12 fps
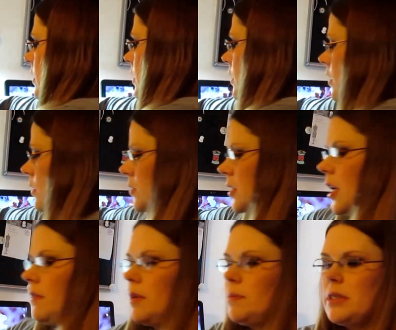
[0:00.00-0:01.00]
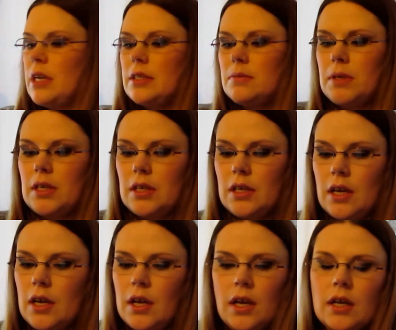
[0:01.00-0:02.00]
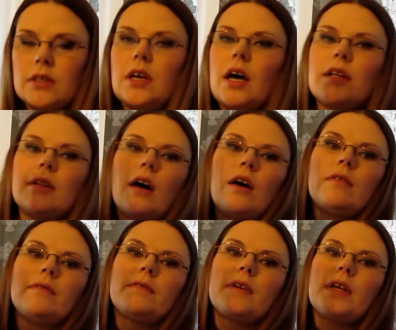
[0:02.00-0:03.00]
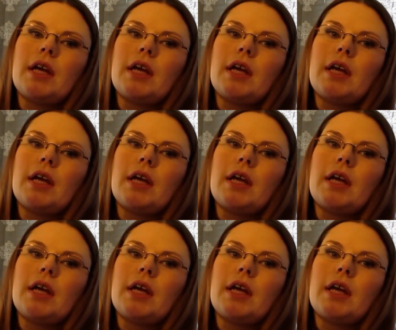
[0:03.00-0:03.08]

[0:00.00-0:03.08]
which kind of upsets me because I love